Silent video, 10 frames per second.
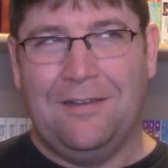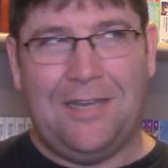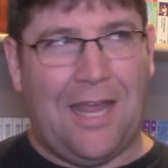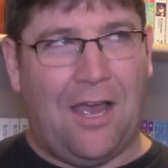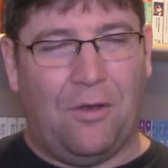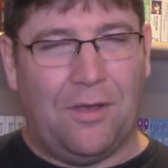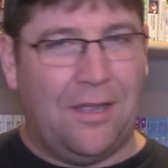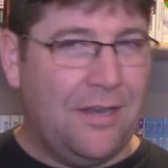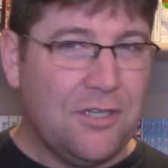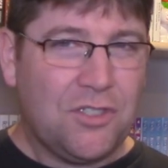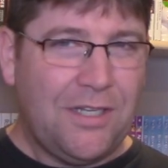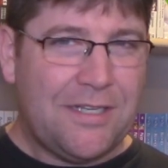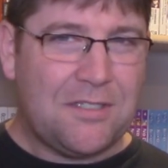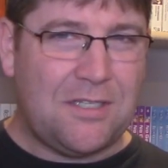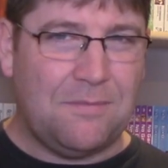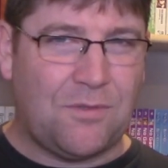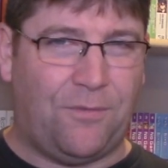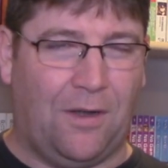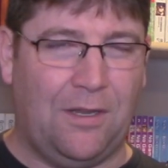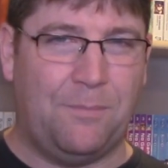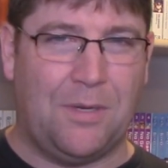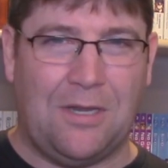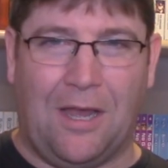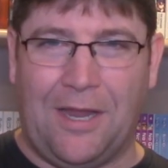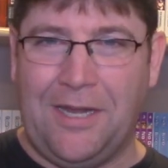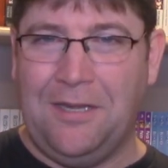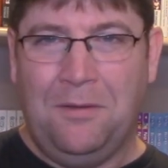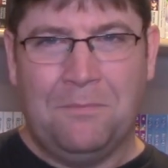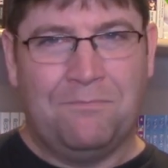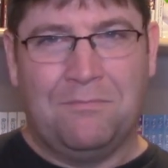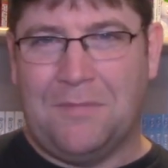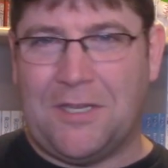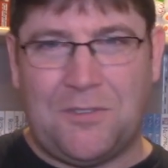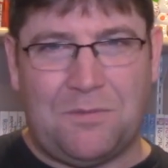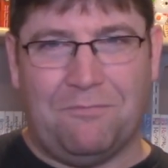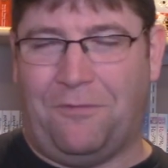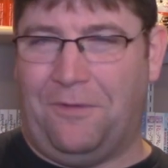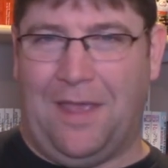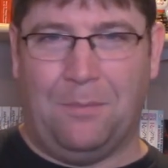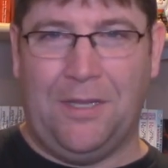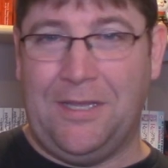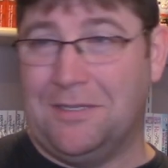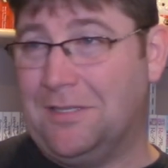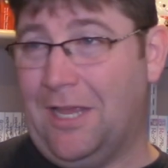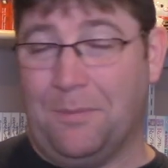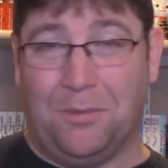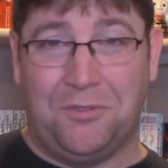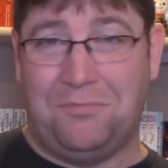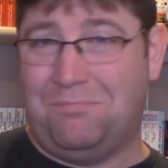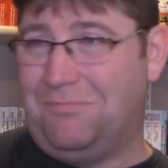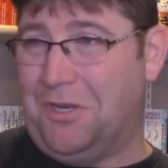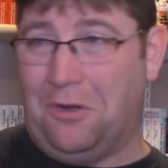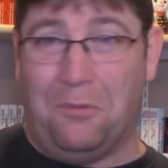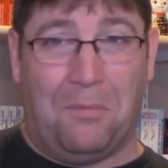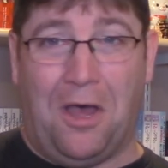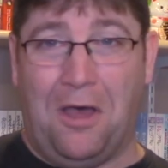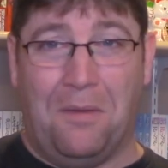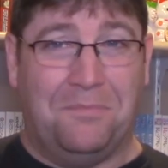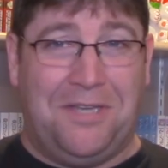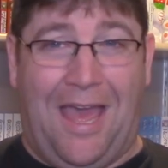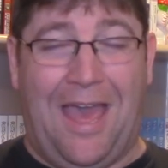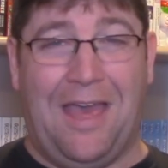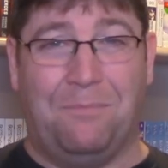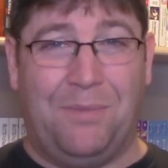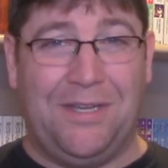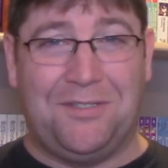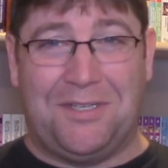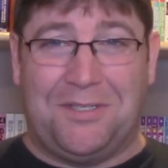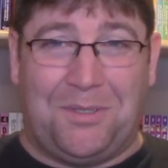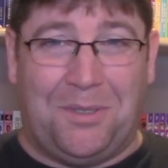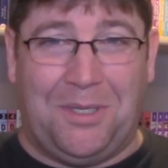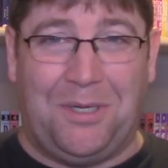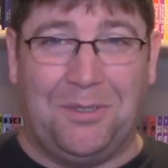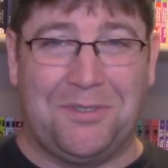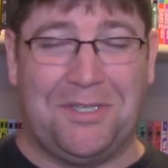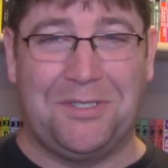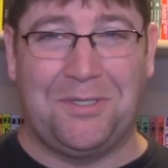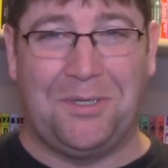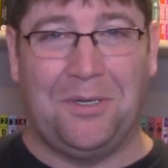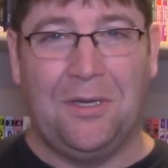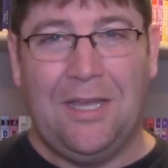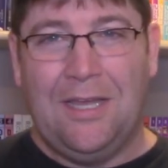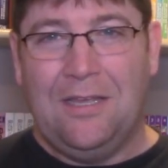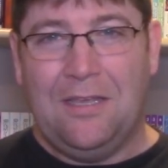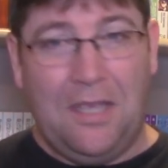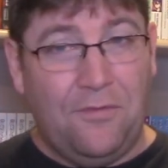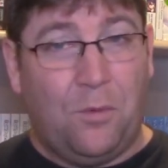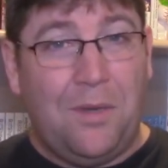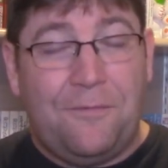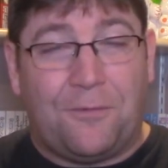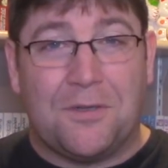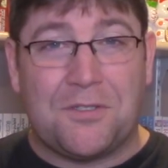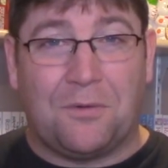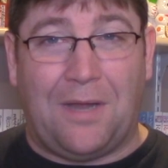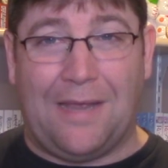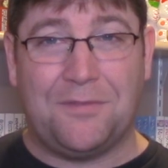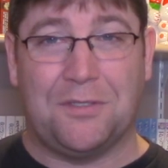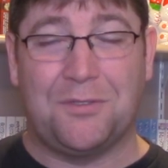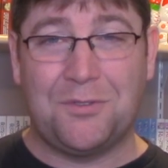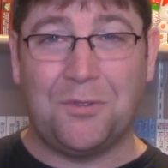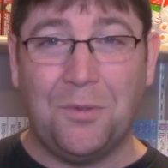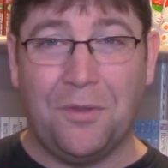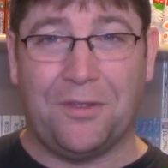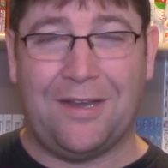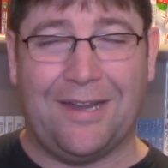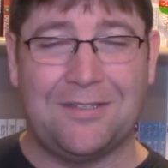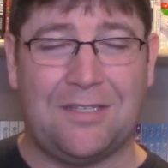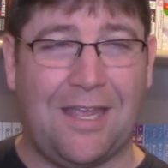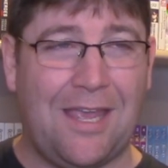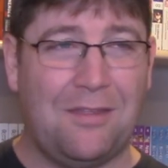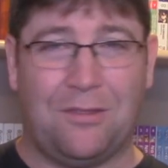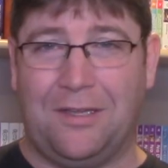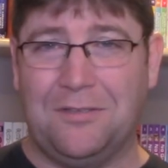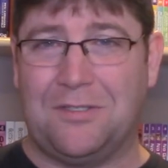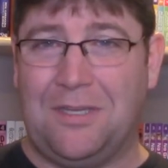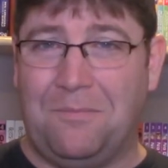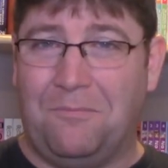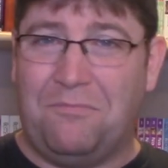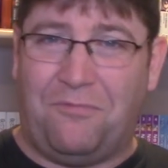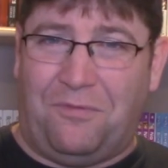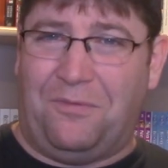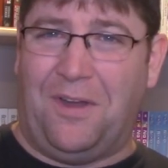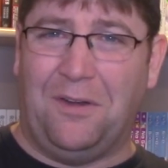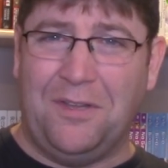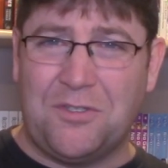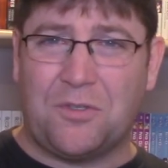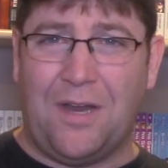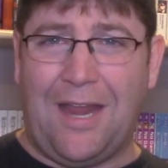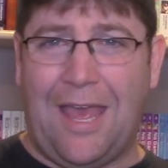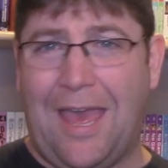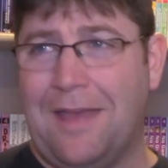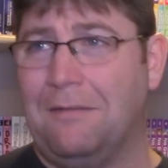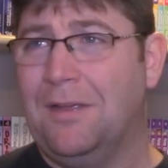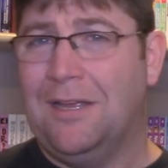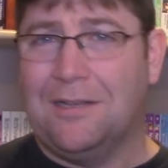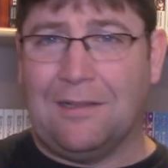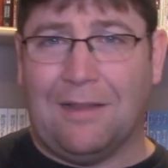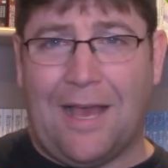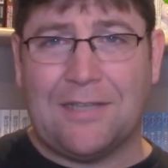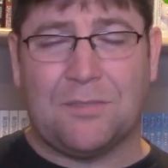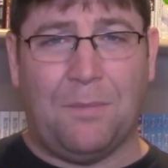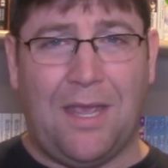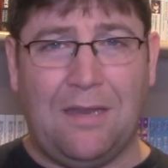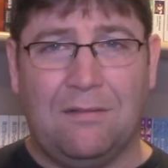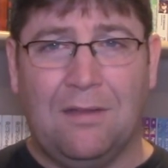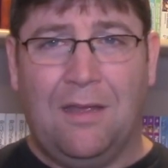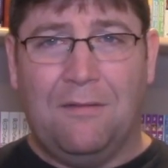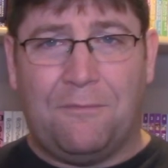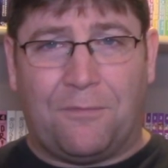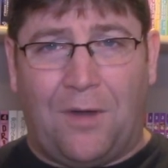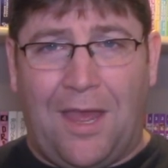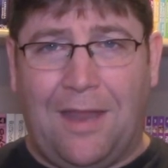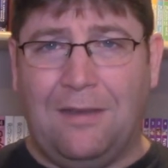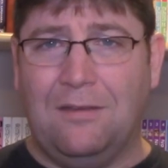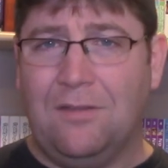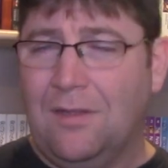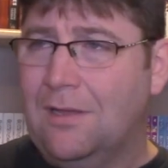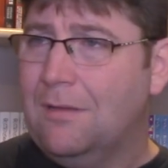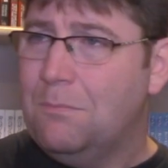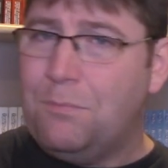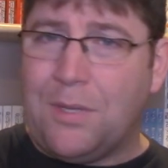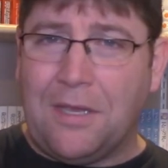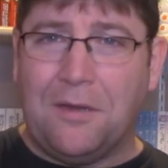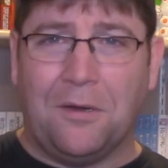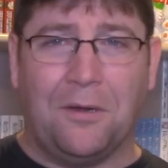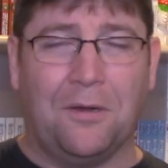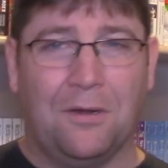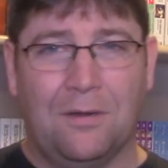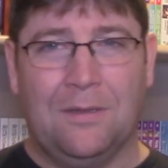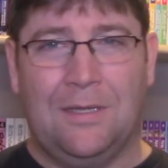Now, initially it seems fairly benign. His family is labeled, you know, mom, dad, big sister, little sister. Even when he first arrives at school the next day, things seem fairly straight ahead. Classmate, friend, peer.